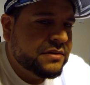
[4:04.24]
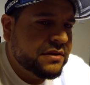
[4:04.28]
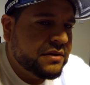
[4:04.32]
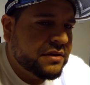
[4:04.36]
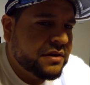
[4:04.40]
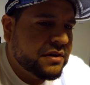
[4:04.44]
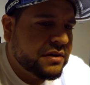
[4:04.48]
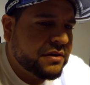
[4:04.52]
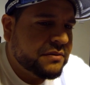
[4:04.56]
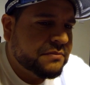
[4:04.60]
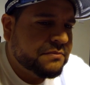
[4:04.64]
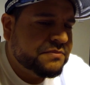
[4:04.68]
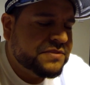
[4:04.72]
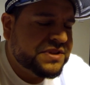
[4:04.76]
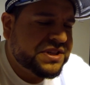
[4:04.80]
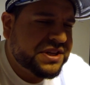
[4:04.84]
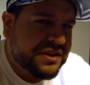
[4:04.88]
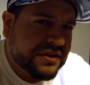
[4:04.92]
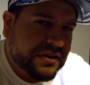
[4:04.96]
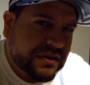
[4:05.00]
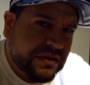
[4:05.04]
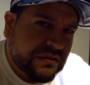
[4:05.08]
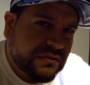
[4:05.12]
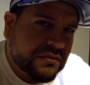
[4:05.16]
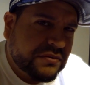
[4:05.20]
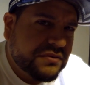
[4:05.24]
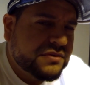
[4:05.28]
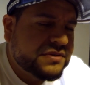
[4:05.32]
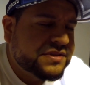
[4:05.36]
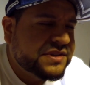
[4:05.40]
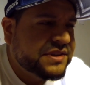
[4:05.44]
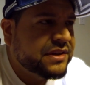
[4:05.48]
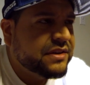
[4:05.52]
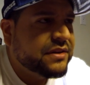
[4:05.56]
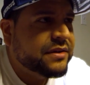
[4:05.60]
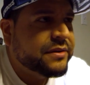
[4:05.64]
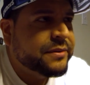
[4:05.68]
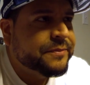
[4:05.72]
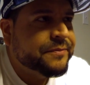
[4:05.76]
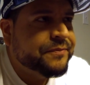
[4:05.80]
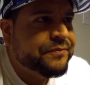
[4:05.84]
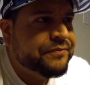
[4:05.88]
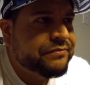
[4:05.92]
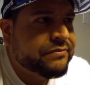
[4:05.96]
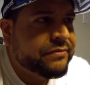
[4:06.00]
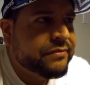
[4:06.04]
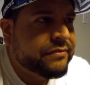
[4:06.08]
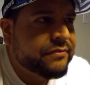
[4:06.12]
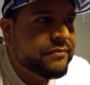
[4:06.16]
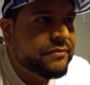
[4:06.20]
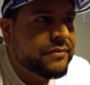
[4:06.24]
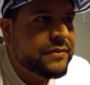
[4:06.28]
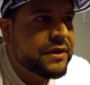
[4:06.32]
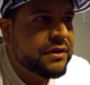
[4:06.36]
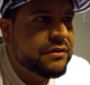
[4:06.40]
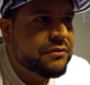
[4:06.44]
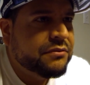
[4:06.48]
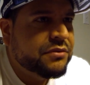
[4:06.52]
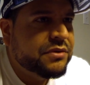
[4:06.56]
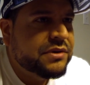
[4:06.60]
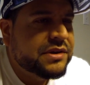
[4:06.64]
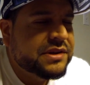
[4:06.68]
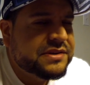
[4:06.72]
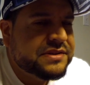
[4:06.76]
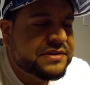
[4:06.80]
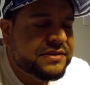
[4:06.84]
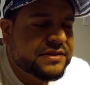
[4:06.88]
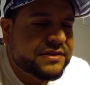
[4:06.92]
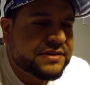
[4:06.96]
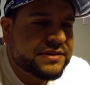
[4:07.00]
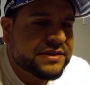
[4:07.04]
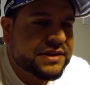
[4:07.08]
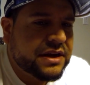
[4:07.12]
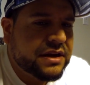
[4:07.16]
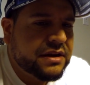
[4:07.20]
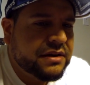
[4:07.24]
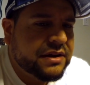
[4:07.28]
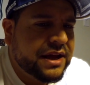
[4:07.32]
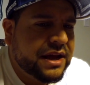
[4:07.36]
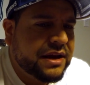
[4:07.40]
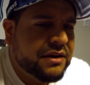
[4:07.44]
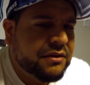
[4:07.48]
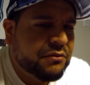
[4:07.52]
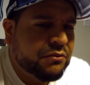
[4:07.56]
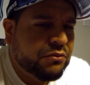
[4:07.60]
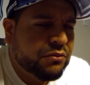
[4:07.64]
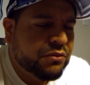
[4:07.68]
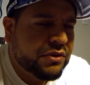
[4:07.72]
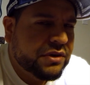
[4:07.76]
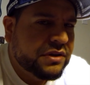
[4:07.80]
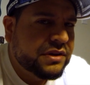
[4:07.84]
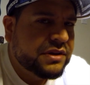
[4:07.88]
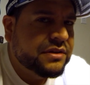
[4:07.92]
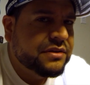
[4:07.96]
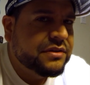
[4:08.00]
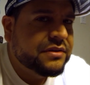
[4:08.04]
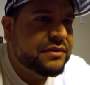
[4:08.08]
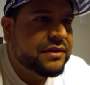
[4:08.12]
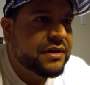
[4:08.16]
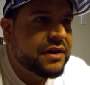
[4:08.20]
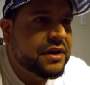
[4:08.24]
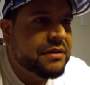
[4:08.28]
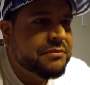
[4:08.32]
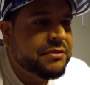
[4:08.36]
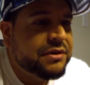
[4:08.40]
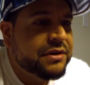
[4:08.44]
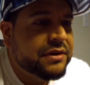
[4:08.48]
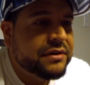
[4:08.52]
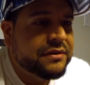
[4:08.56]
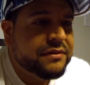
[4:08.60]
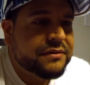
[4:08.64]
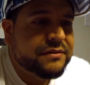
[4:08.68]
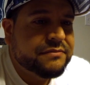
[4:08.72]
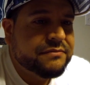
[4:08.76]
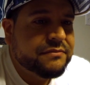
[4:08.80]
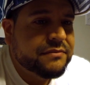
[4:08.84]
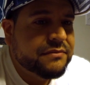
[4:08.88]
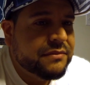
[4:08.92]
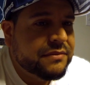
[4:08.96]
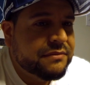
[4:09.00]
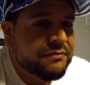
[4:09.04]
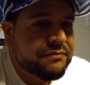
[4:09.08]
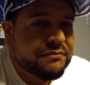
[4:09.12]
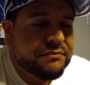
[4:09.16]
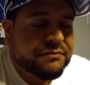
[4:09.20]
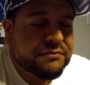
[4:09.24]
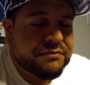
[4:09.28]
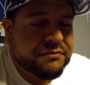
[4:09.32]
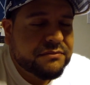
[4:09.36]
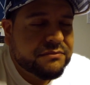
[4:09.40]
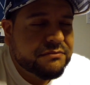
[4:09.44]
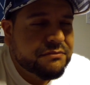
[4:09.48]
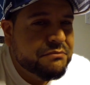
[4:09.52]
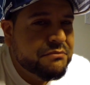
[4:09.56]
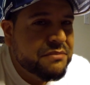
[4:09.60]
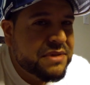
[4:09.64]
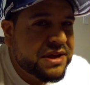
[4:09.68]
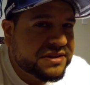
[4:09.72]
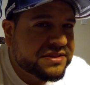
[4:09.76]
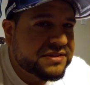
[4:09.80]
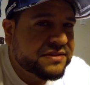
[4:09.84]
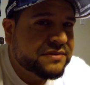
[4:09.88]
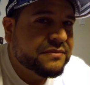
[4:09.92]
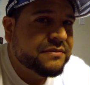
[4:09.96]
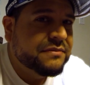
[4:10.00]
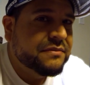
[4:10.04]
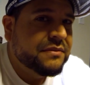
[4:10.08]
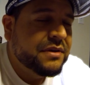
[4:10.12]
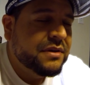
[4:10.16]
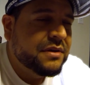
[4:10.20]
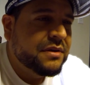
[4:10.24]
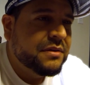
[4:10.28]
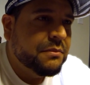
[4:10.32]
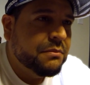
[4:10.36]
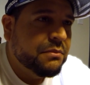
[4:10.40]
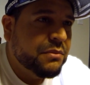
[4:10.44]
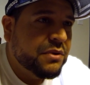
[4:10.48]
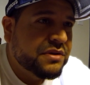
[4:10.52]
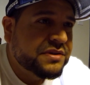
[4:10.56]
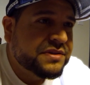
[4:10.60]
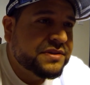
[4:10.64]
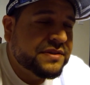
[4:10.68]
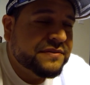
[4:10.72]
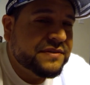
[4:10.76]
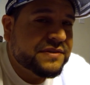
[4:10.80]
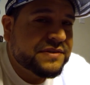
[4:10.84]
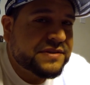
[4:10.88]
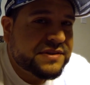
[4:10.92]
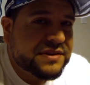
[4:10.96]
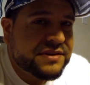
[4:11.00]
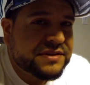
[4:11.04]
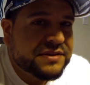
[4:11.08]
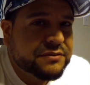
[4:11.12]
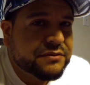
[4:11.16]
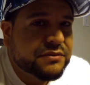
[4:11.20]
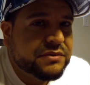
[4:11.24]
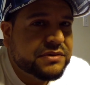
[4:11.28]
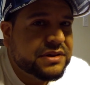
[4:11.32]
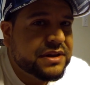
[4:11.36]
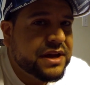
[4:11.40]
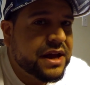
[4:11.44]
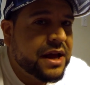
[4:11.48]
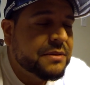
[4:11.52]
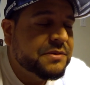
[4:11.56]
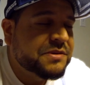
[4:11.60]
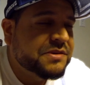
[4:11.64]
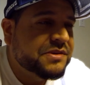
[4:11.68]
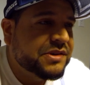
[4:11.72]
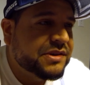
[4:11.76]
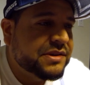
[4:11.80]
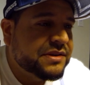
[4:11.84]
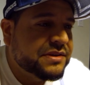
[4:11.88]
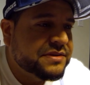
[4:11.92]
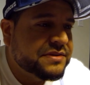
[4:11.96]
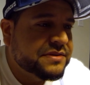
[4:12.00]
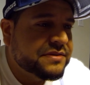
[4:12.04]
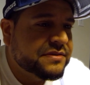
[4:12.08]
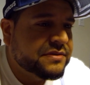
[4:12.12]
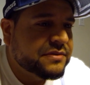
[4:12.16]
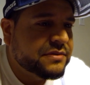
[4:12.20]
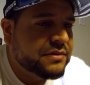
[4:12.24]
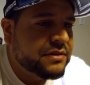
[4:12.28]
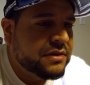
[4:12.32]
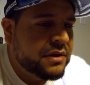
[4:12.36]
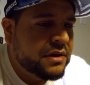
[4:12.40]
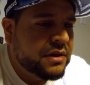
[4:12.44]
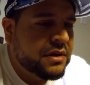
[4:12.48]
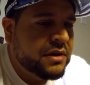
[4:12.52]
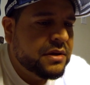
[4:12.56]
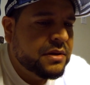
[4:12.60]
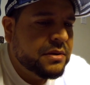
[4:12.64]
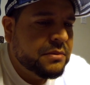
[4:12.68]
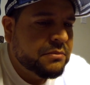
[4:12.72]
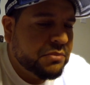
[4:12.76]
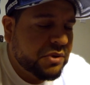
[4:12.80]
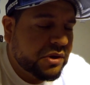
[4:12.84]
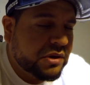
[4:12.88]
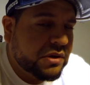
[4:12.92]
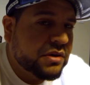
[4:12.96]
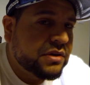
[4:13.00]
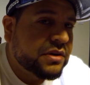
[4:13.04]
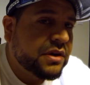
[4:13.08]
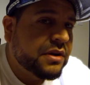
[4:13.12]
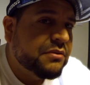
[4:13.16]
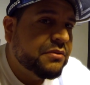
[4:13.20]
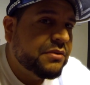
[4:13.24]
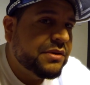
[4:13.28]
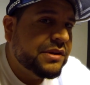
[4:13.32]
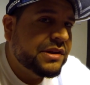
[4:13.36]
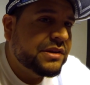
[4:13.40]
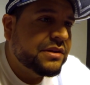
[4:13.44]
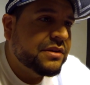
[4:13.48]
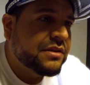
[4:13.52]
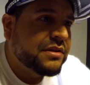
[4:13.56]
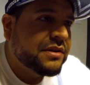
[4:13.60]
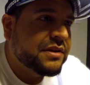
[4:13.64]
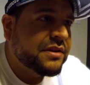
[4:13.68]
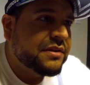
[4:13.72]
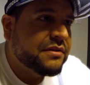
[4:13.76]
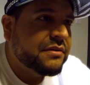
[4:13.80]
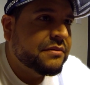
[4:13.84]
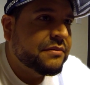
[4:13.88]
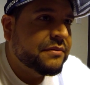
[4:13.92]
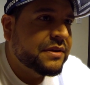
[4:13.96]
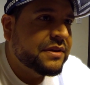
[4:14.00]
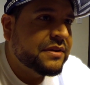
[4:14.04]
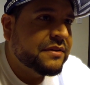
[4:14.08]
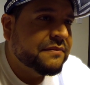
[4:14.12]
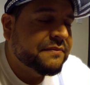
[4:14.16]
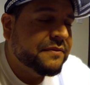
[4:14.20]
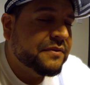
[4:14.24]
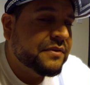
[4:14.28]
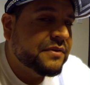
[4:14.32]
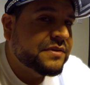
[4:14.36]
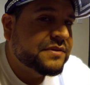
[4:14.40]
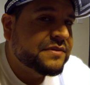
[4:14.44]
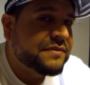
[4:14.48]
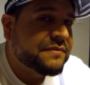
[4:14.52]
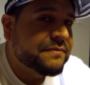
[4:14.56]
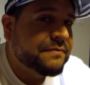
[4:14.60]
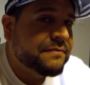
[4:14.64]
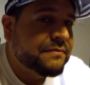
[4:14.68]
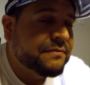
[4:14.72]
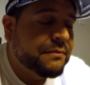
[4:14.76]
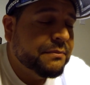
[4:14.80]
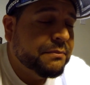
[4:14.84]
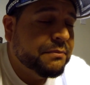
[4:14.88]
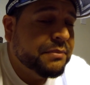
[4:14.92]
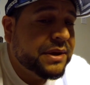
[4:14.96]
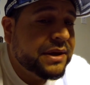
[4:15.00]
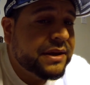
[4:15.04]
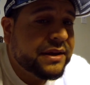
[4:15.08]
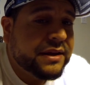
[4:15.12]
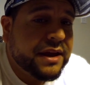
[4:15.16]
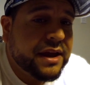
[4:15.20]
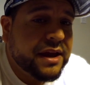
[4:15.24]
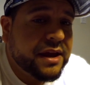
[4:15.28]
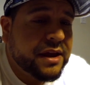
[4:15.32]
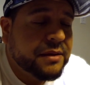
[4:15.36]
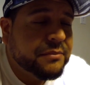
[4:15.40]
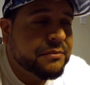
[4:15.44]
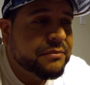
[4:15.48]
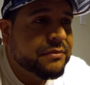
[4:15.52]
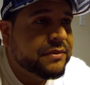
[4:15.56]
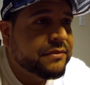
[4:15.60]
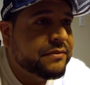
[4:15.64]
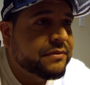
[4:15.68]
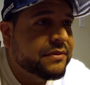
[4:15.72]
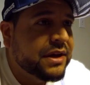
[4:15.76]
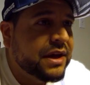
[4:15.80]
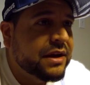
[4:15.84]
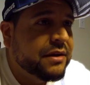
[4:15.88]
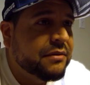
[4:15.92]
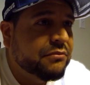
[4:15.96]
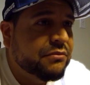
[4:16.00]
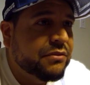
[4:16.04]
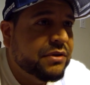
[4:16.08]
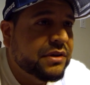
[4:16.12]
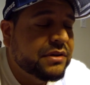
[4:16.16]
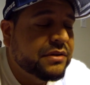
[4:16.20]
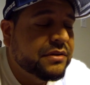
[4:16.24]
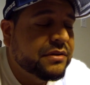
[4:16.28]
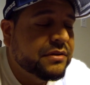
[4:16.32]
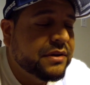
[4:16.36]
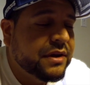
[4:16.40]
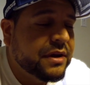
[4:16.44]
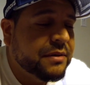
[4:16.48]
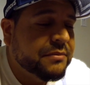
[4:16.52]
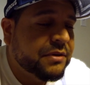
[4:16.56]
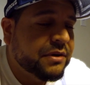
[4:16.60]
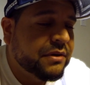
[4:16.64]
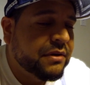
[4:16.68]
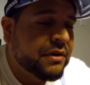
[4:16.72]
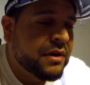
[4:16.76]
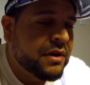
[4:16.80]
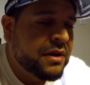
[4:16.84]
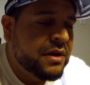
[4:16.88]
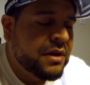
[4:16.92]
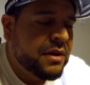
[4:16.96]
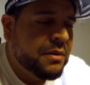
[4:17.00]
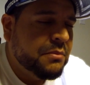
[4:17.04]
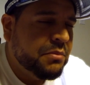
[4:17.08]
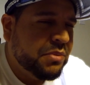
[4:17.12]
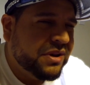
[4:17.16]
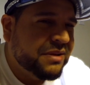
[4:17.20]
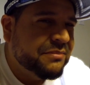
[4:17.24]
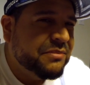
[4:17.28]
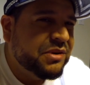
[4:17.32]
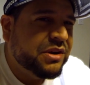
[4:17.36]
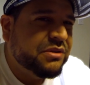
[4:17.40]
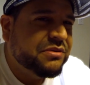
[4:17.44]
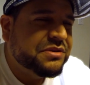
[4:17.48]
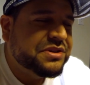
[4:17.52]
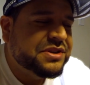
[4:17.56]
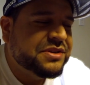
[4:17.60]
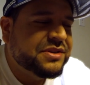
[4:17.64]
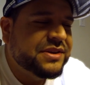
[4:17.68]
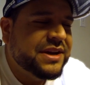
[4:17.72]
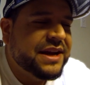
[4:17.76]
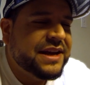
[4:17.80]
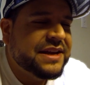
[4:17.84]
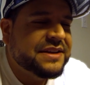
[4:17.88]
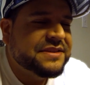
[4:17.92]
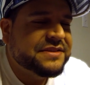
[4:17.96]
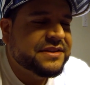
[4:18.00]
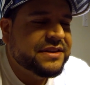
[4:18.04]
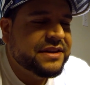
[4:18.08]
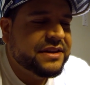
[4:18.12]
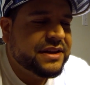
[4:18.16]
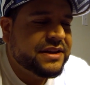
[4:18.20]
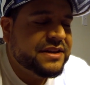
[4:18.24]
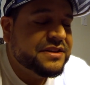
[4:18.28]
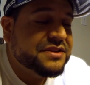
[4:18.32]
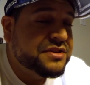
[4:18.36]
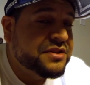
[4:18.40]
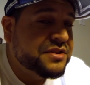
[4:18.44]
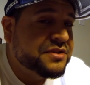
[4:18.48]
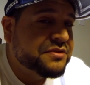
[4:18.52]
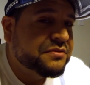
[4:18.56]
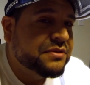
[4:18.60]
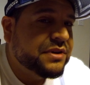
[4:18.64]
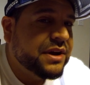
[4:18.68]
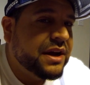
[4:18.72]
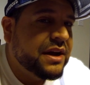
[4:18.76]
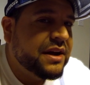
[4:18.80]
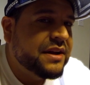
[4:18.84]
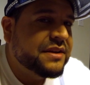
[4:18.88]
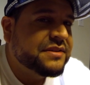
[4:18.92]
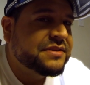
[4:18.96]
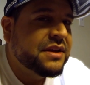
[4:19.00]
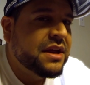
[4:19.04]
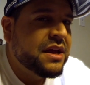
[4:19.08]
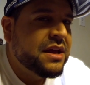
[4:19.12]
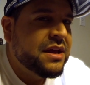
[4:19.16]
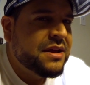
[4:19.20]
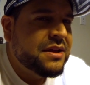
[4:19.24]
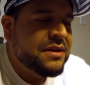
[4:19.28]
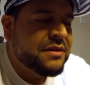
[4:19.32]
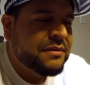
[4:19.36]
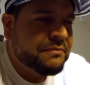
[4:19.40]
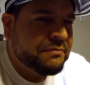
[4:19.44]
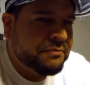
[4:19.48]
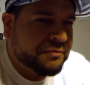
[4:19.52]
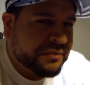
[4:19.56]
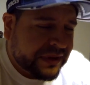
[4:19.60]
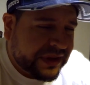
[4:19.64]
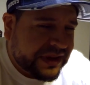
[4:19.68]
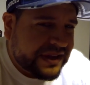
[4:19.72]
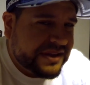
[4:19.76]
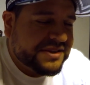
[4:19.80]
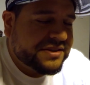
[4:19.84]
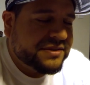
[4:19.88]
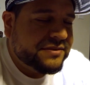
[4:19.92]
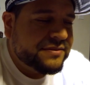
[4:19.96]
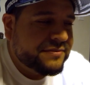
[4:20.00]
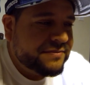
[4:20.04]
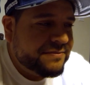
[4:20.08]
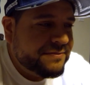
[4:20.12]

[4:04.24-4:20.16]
Chido Awuzie really sticks out. Had a really good game here. Missed most of the season with the hamstring issues, but looking really good here in the first big game. He had a really good game here. But let me know what you guys think. And as usual, guys, please